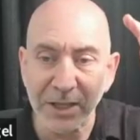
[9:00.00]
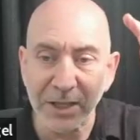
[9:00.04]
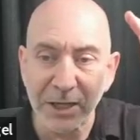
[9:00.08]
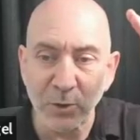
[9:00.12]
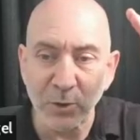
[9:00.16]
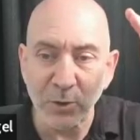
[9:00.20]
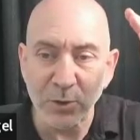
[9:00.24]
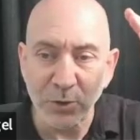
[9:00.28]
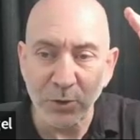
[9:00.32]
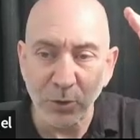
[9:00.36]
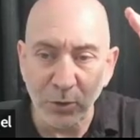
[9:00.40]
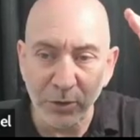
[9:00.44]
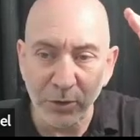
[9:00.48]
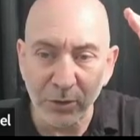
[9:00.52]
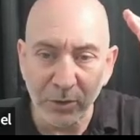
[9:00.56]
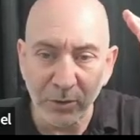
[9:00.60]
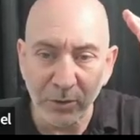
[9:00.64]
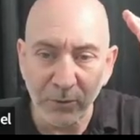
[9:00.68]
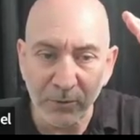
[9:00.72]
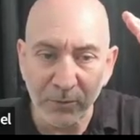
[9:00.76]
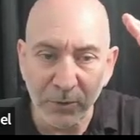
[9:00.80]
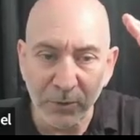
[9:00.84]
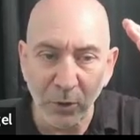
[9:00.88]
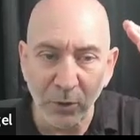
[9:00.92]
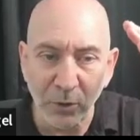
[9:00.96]
equatorial
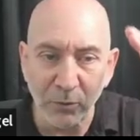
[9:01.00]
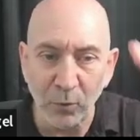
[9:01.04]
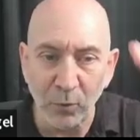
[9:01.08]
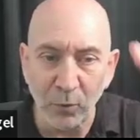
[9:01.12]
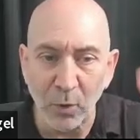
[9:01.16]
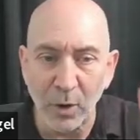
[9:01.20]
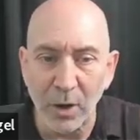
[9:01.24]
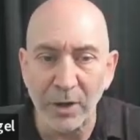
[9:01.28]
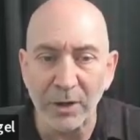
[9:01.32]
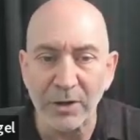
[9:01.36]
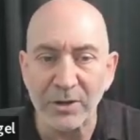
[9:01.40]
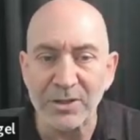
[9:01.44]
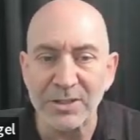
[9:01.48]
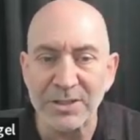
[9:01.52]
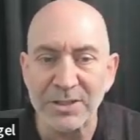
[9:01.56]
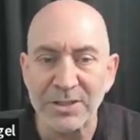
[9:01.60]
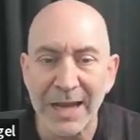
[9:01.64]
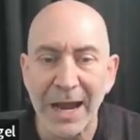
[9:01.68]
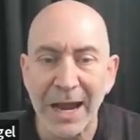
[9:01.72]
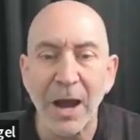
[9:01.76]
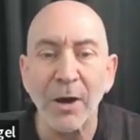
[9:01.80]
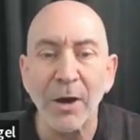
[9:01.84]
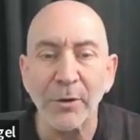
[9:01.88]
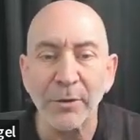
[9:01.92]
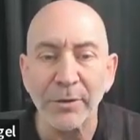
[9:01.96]
flow of water
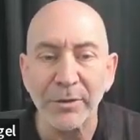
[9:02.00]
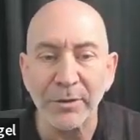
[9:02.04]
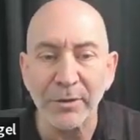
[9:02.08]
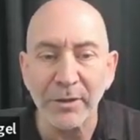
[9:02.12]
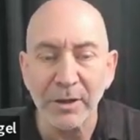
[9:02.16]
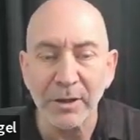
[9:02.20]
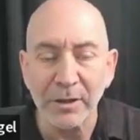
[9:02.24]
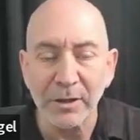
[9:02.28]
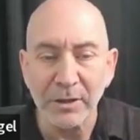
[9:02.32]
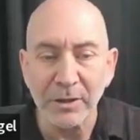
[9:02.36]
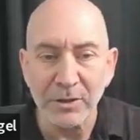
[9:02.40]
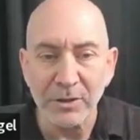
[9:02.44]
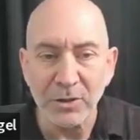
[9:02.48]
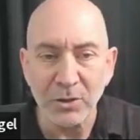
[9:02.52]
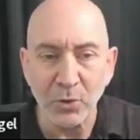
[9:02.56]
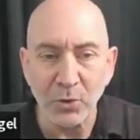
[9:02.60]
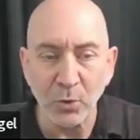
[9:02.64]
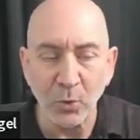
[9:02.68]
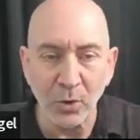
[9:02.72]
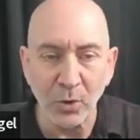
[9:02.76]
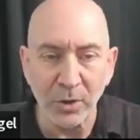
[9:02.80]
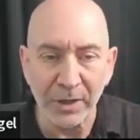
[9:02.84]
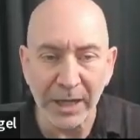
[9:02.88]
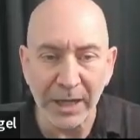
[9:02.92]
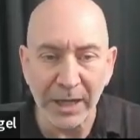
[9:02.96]
south
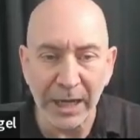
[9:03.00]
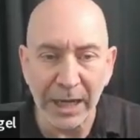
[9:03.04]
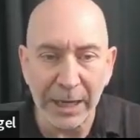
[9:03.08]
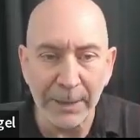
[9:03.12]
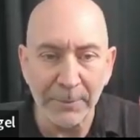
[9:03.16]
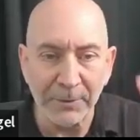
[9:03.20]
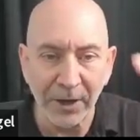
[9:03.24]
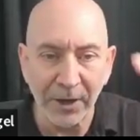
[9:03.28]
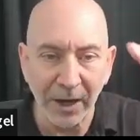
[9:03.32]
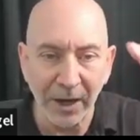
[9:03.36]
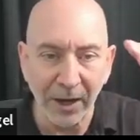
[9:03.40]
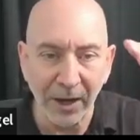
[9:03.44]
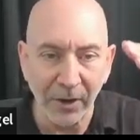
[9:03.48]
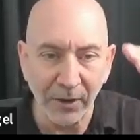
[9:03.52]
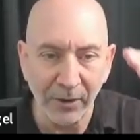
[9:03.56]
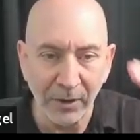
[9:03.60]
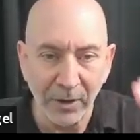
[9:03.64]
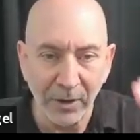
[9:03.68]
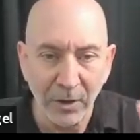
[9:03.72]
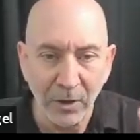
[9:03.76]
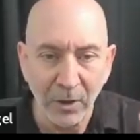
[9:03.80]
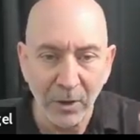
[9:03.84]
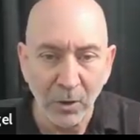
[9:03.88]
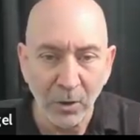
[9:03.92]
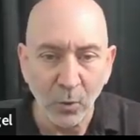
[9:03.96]
toward Cape Town,
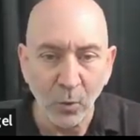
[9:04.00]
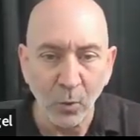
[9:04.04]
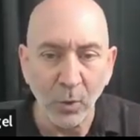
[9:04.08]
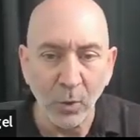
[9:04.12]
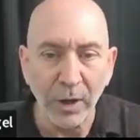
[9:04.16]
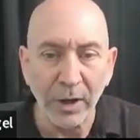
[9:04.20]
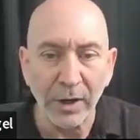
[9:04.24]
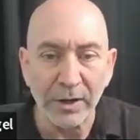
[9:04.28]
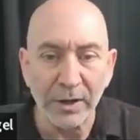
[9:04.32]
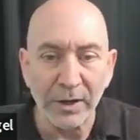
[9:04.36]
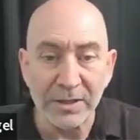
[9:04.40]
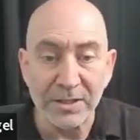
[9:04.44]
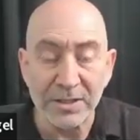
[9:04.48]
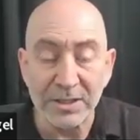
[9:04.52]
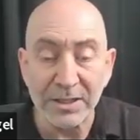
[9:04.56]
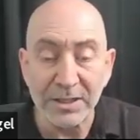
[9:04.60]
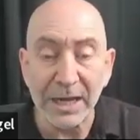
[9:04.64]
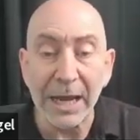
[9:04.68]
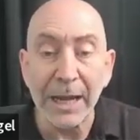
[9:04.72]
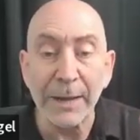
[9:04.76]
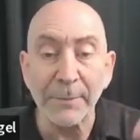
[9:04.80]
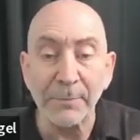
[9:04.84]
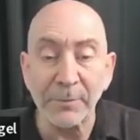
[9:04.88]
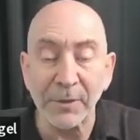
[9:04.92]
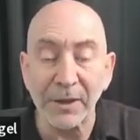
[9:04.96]
where it
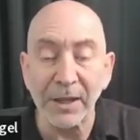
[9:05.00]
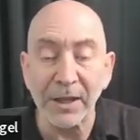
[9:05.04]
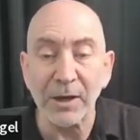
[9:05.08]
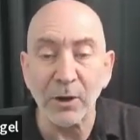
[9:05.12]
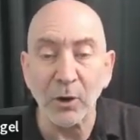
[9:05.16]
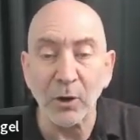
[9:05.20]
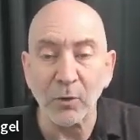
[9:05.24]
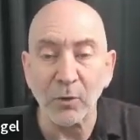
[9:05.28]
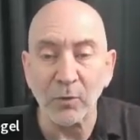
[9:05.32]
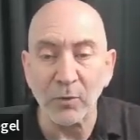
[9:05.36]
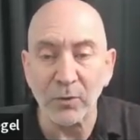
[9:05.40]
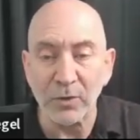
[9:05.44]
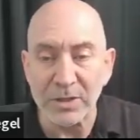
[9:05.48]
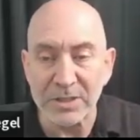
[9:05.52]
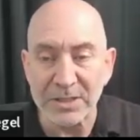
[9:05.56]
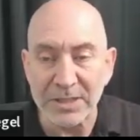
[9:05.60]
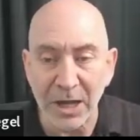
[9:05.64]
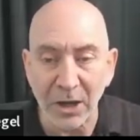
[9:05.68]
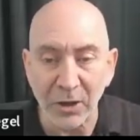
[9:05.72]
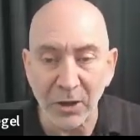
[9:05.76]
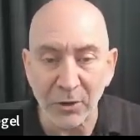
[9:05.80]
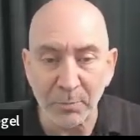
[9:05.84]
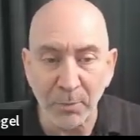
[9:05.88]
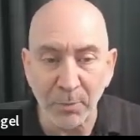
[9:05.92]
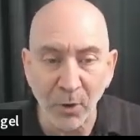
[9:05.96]
escaped then over the
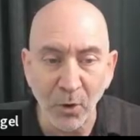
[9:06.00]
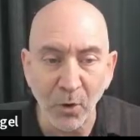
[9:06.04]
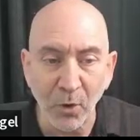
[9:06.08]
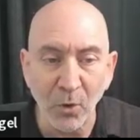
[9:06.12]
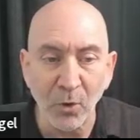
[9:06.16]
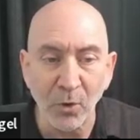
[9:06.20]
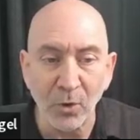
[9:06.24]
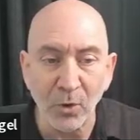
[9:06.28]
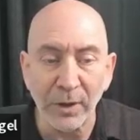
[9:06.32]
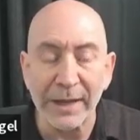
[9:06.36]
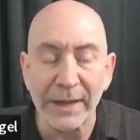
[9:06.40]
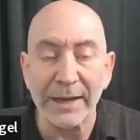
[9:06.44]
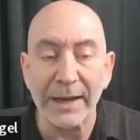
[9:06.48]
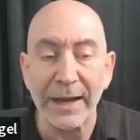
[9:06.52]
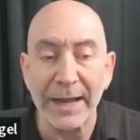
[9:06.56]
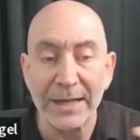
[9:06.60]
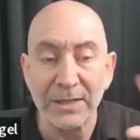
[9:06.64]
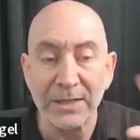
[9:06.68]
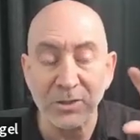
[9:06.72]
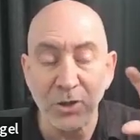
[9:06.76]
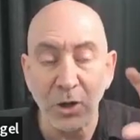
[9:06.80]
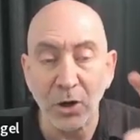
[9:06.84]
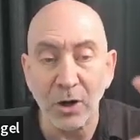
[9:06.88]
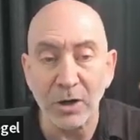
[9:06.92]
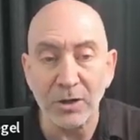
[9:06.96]
South Pole, and
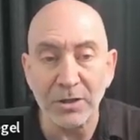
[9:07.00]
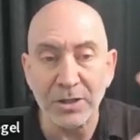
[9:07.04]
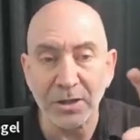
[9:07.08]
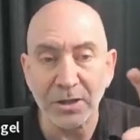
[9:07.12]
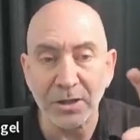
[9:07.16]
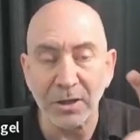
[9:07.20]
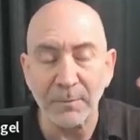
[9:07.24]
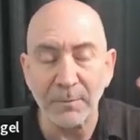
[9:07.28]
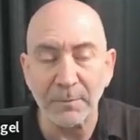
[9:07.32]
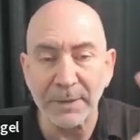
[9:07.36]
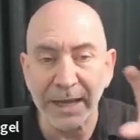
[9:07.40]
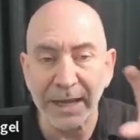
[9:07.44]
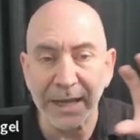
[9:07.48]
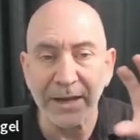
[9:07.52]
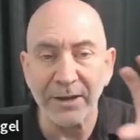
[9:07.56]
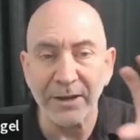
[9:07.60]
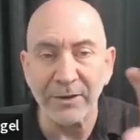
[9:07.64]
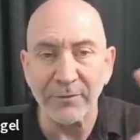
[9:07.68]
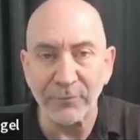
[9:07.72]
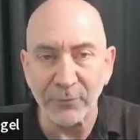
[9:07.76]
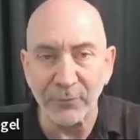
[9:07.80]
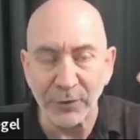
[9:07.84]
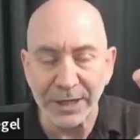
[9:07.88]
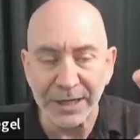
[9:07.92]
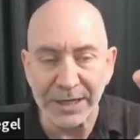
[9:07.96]
Antarctica began to
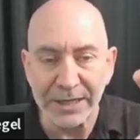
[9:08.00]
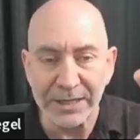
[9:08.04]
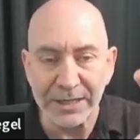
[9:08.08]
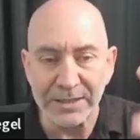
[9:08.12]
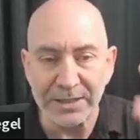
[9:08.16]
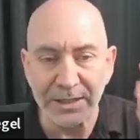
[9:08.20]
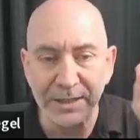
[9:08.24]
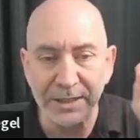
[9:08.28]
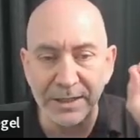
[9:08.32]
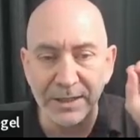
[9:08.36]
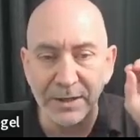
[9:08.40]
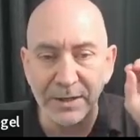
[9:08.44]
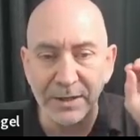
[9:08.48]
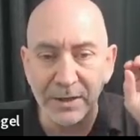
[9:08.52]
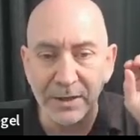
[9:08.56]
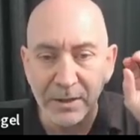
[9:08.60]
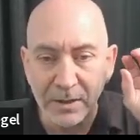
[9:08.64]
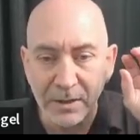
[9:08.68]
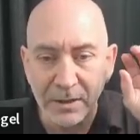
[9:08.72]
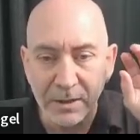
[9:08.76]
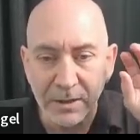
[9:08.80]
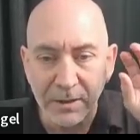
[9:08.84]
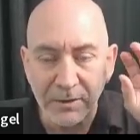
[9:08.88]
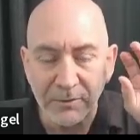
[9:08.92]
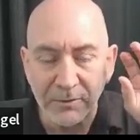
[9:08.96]
freeze. And in
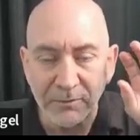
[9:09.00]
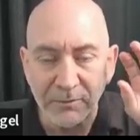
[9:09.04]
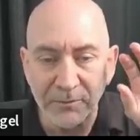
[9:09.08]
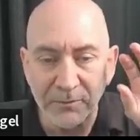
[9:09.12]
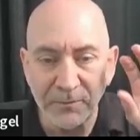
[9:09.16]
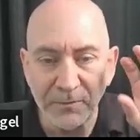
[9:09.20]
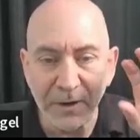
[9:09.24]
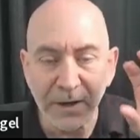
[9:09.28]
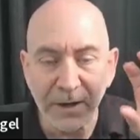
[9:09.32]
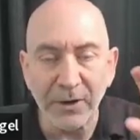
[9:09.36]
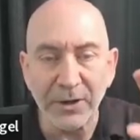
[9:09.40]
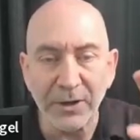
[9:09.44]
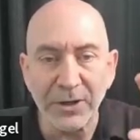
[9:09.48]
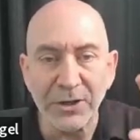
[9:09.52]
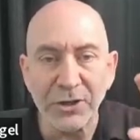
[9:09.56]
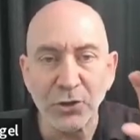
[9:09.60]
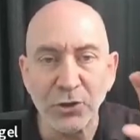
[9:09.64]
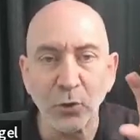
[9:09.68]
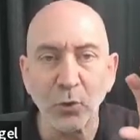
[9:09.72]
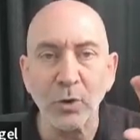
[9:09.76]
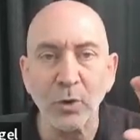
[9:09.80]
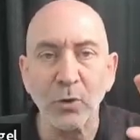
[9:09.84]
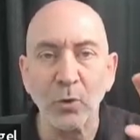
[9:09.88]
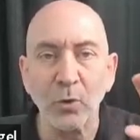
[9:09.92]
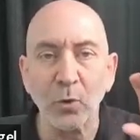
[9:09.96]
very
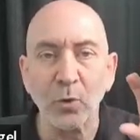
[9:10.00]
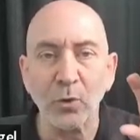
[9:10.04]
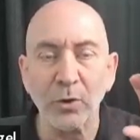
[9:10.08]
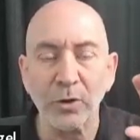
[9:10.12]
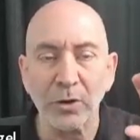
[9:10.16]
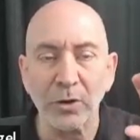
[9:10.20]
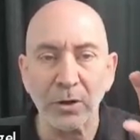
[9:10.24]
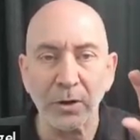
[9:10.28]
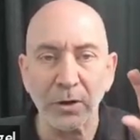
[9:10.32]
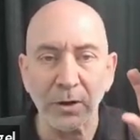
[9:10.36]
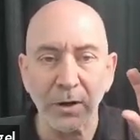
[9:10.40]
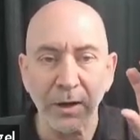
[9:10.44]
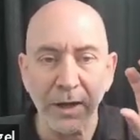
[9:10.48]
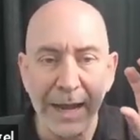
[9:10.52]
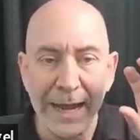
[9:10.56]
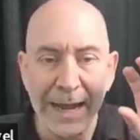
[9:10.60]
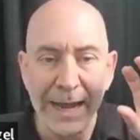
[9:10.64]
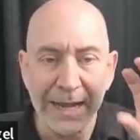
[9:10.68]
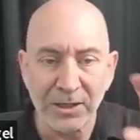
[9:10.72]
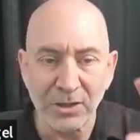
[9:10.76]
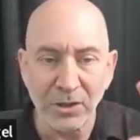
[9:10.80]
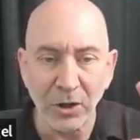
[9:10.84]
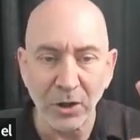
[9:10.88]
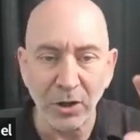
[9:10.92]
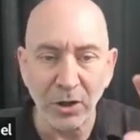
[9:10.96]
short order,
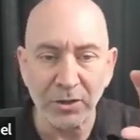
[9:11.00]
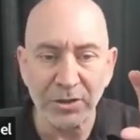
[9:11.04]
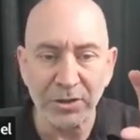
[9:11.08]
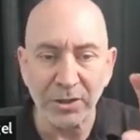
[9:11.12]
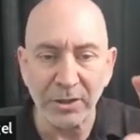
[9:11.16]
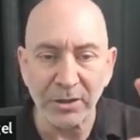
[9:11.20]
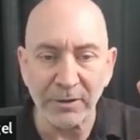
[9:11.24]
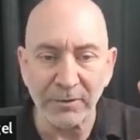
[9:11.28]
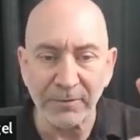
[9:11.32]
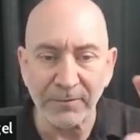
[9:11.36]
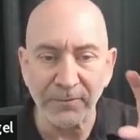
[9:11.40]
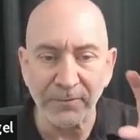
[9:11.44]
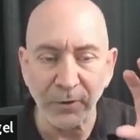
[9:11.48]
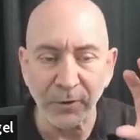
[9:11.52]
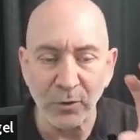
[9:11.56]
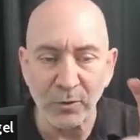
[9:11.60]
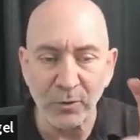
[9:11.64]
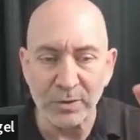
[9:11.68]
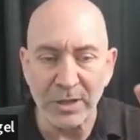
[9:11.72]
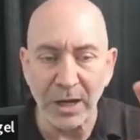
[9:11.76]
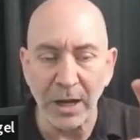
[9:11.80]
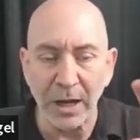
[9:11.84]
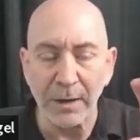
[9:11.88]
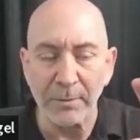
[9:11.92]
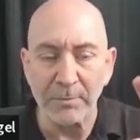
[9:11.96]
Antarctica
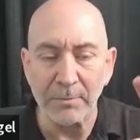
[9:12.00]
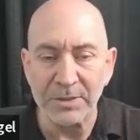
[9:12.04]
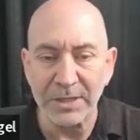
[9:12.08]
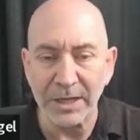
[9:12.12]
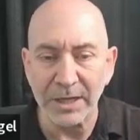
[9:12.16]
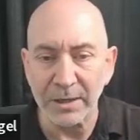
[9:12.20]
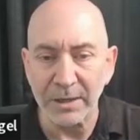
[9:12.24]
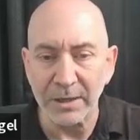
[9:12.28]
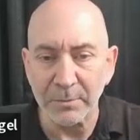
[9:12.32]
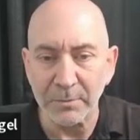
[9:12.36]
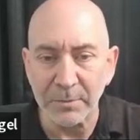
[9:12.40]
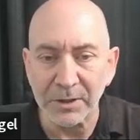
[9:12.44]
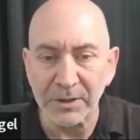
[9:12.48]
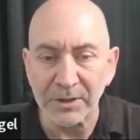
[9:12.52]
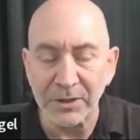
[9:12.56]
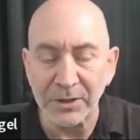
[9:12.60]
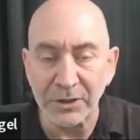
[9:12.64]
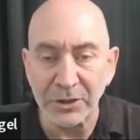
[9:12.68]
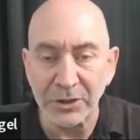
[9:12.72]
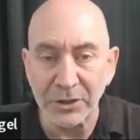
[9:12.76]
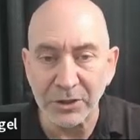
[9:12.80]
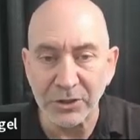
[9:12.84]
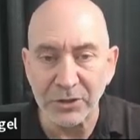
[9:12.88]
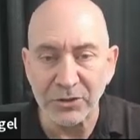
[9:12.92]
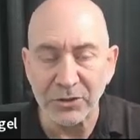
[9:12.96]
froze up, say in a million
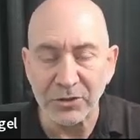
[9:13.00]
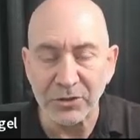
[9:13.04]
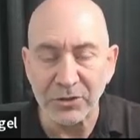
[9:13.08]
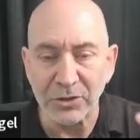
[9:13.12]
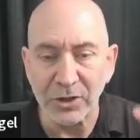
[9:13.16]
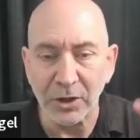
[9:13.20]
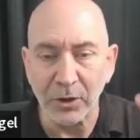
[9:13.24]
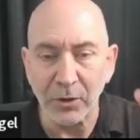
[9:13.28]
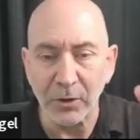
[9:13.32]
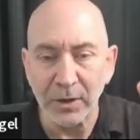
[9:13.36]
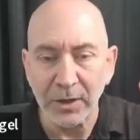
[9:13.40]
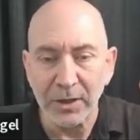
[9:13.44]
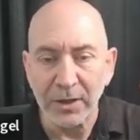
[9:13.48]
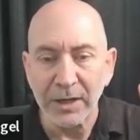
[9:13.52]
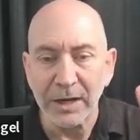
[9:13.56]
years or so.